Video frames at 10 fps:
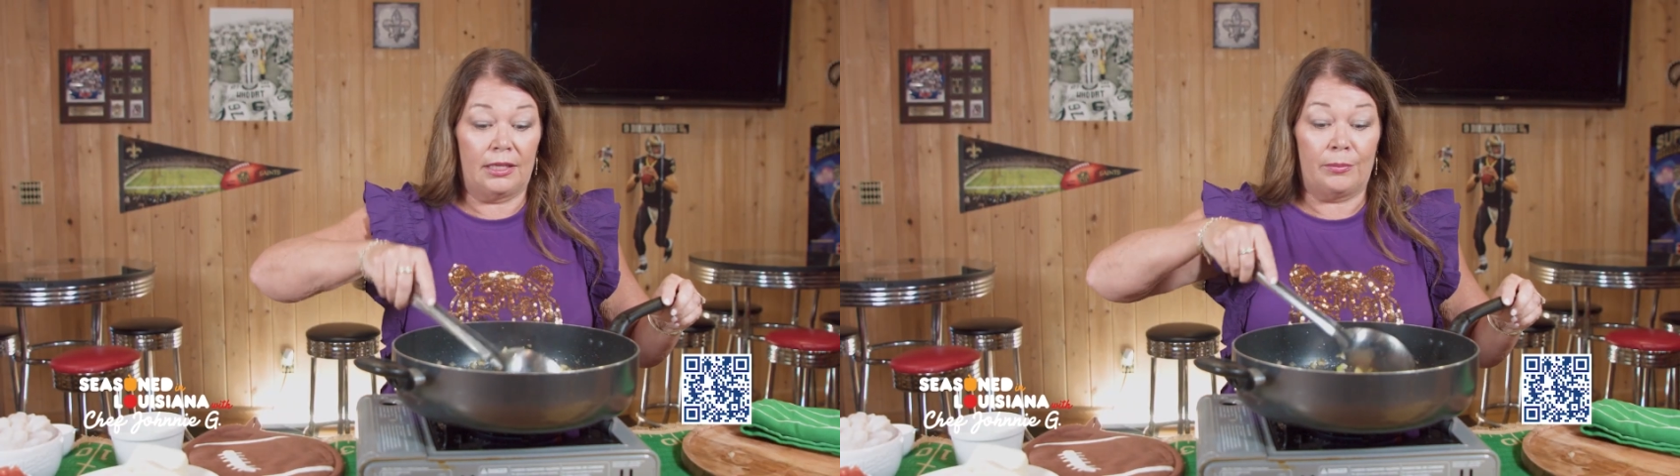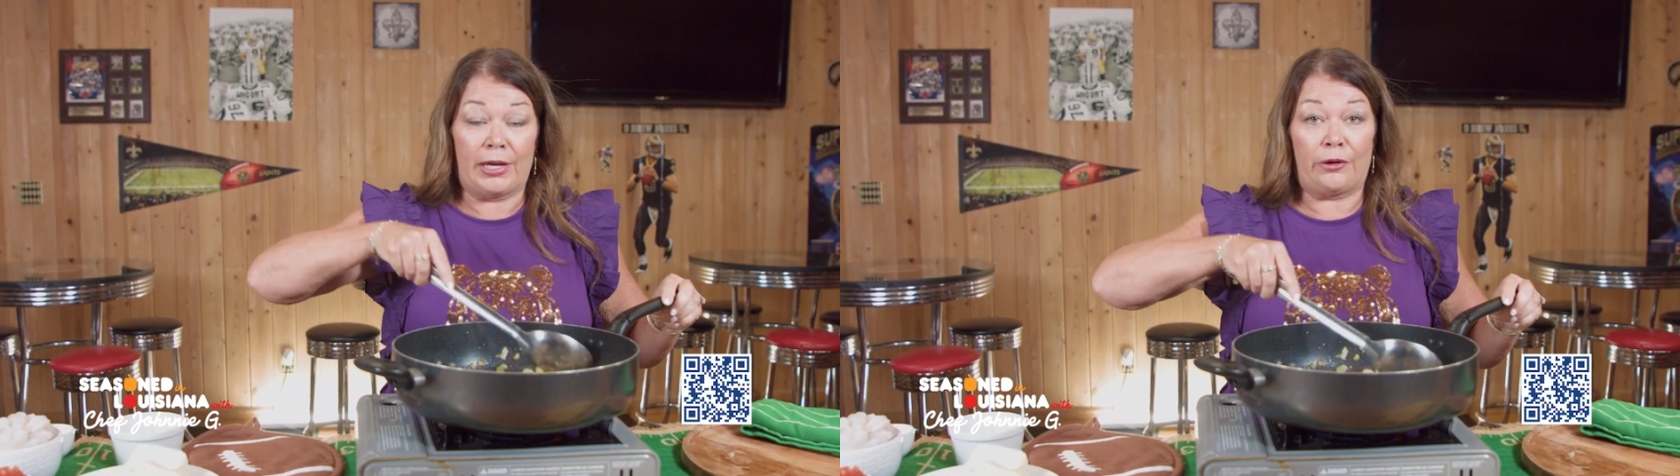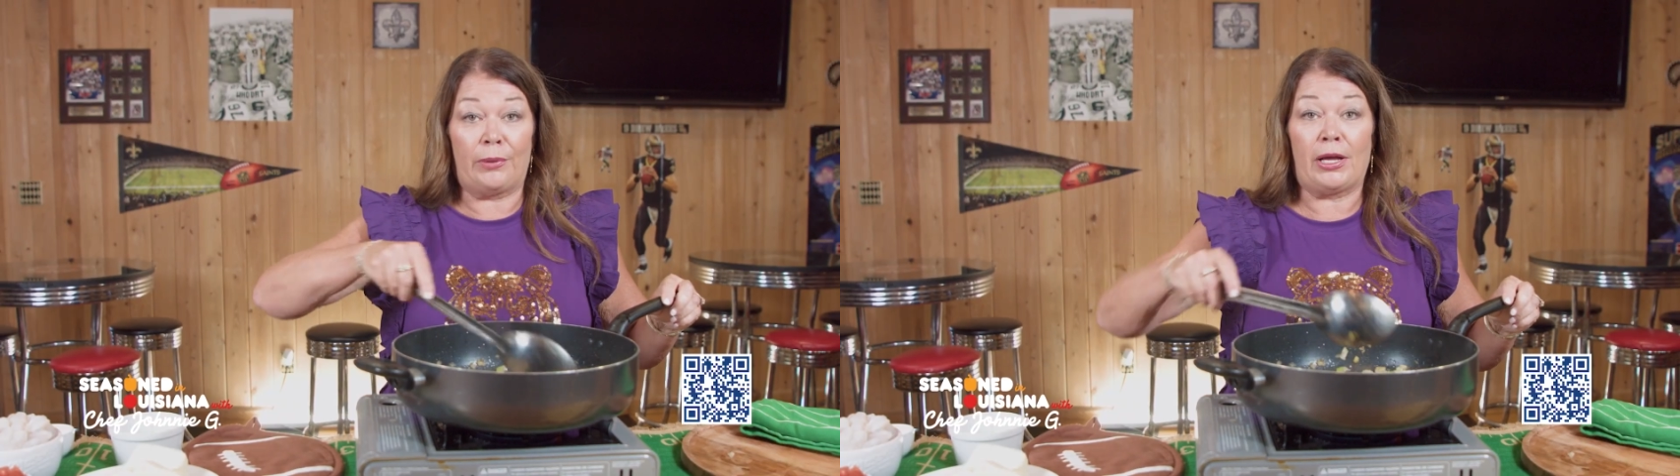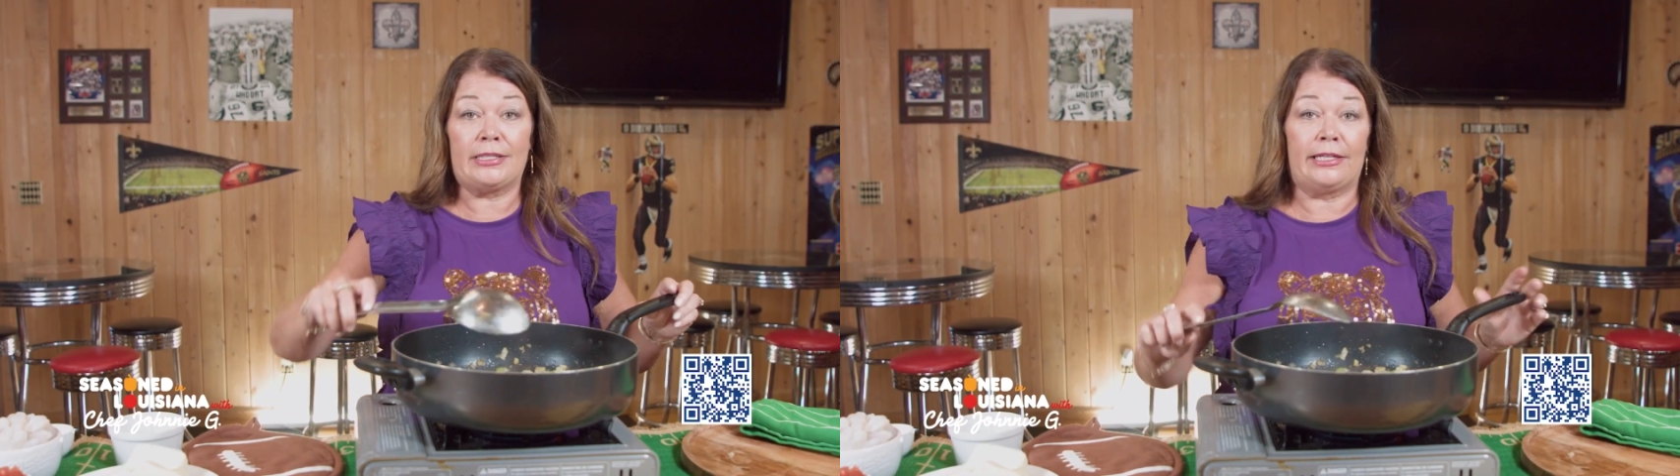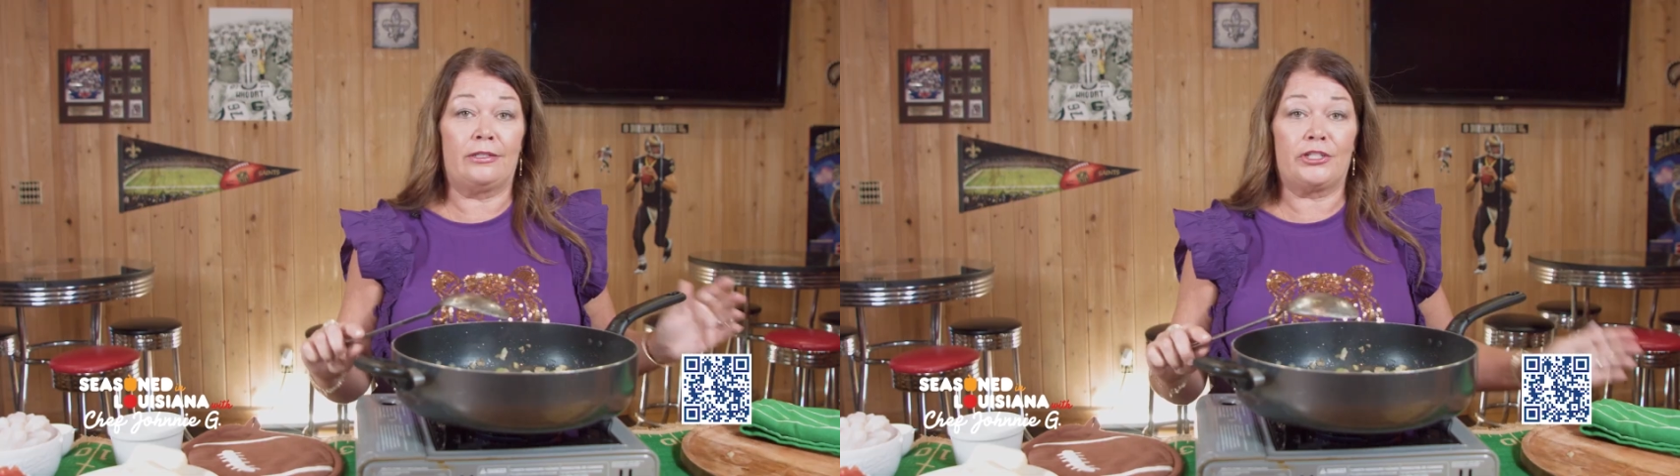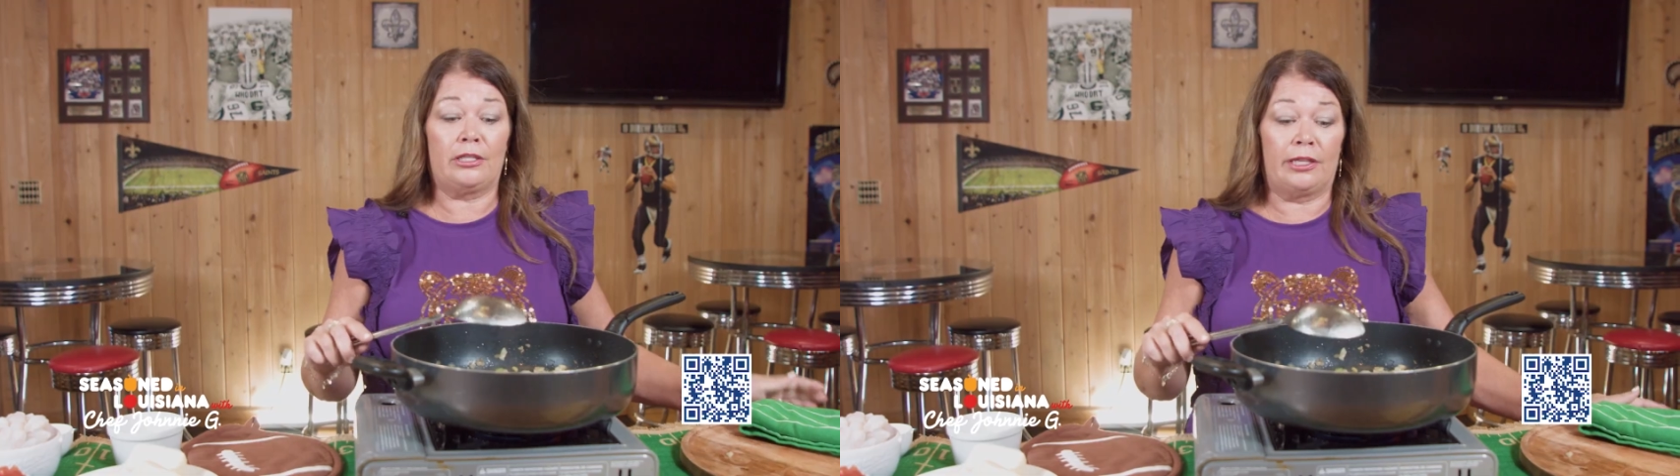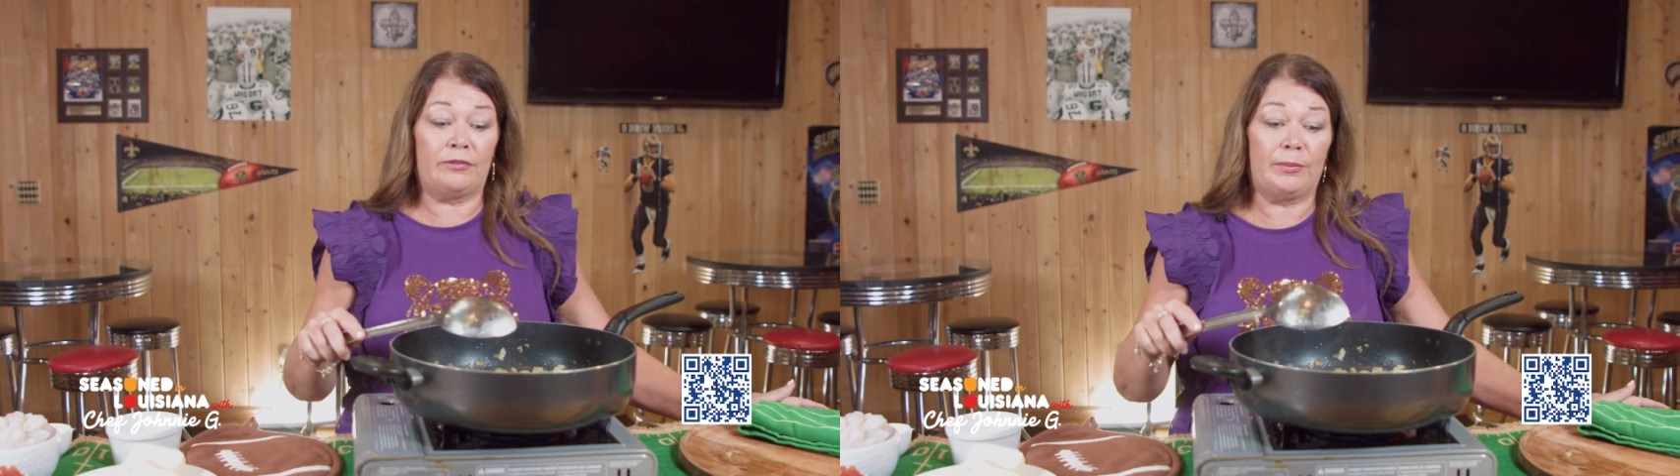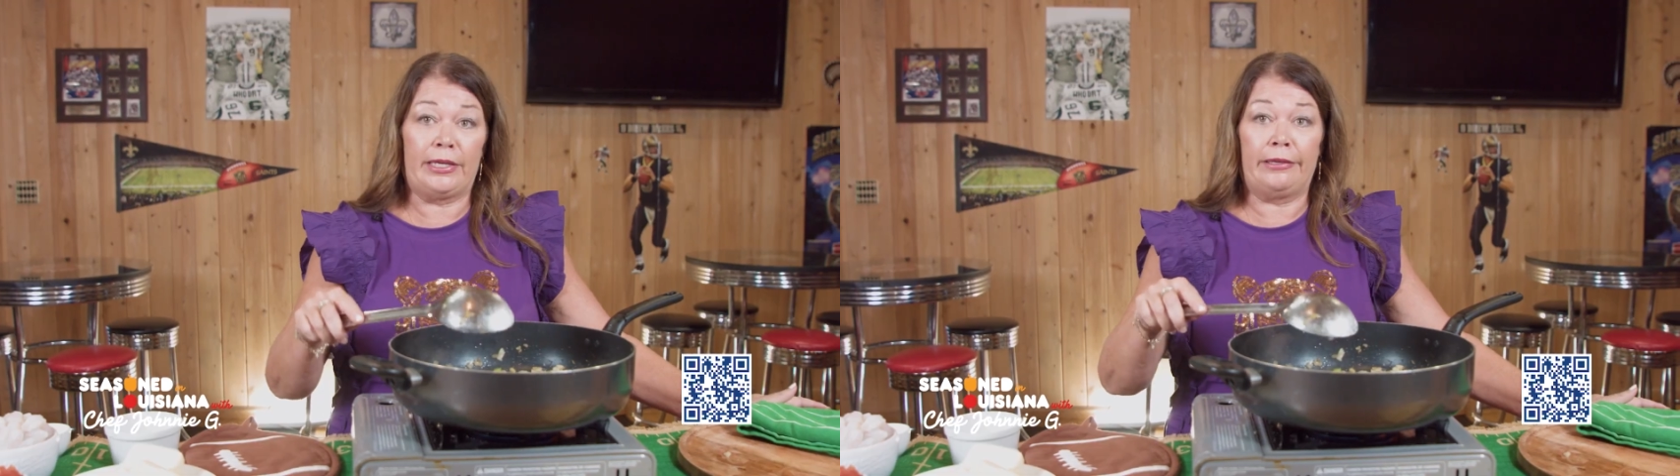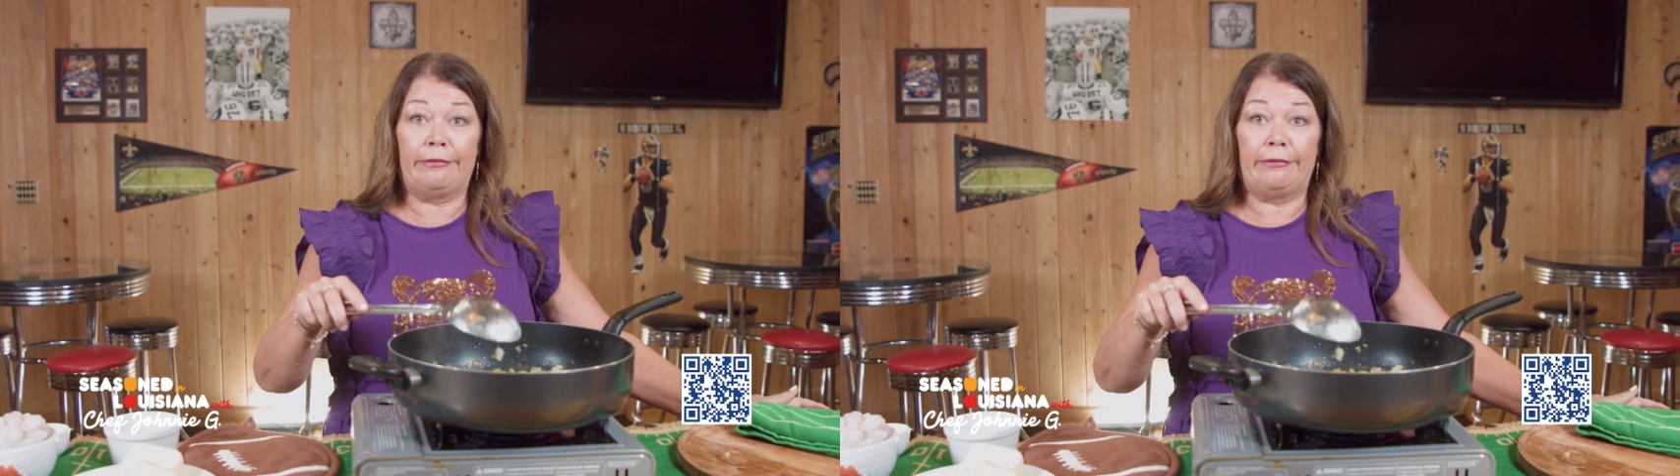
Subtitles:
My grandma did, she lived to be